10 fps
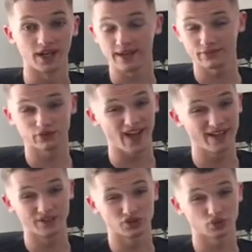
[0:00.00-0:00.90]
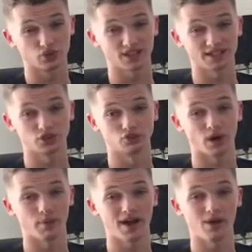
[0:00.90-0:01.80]
If any schools had to
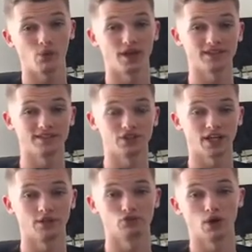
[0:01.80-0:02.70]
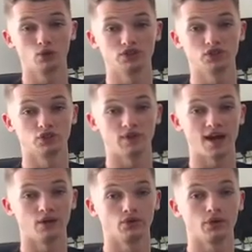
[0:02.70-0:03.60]
drop out, we had to change rotas
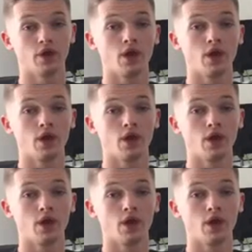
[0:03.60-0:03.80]
around